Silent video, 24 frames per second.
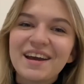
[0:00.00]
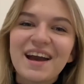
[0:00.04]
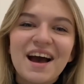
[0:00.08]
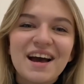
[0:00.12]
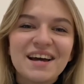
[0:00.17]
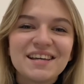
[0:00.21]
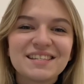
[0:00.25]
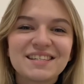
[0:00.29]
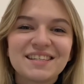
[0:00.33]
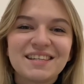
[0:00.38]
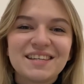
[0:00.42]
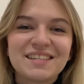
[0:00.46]
Hi
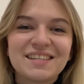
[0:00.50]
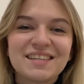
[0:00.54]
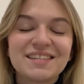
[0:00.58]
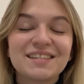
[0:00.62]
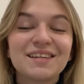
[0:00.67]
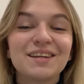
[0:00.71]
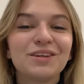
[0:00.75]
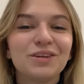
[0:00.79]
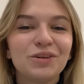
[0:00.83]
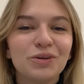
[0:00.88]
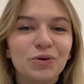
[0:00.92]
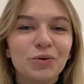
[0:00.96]
guys, this
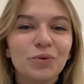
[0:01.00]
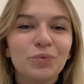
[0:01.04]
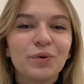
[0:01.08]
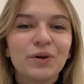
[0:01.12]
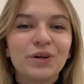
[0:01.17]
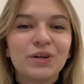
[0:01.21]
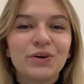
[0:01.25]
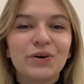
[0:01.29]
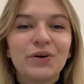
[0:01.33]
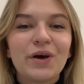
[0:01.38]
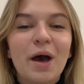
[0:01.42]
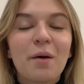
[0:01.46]
is a new
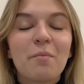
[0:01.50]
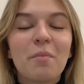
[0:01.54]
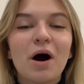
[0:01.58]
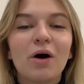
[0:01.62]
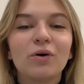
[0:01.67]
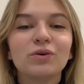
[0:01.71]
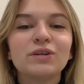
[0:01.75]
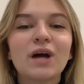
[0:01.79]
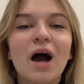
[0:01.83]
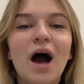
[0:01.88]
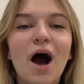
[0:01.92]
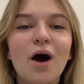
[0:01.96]
video
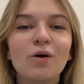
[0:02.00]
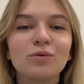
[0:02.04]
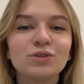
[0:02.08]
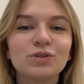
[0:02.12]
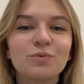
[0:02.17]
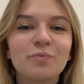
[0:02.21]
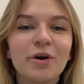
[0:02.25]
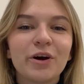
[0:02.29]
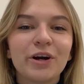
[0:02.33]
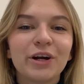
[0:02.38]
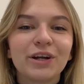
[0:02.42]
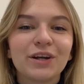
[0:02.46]
about how
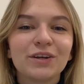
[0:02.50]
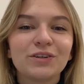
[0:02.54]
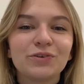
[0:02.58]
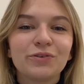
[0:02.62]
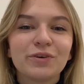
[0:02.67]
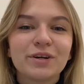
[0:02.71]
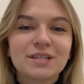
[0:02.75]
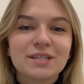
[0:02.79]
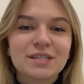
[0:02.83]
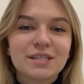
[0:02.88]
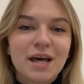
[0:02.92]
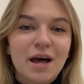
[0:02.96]
to market
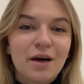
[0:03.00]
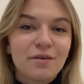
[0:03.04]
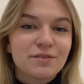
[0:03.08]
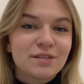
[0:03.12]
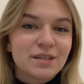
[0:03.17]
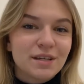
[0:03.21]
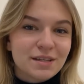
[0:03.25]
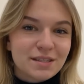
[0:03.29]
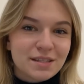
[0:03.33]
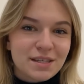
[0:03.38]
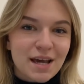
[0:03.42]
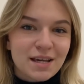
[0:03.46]
yourself
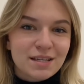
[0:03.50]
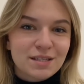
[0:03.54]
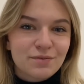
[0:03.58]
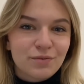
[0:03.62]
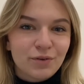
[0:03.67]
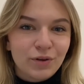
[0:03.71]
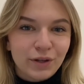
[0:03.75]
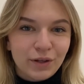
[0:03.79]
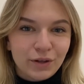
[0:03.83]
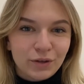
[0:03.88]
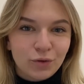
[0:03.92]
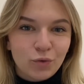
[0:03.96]

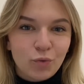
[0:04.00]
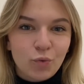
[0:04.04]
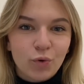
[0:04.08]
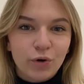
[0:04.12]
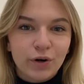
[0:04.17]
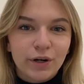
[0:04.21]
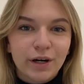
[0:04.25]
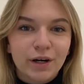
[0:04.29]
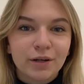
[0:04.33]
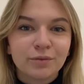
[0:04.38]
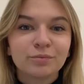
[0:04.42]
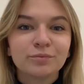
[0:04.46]
successfully on
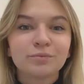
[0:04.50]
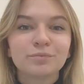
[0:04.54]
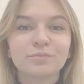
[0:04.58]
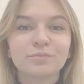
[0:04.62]
Quora.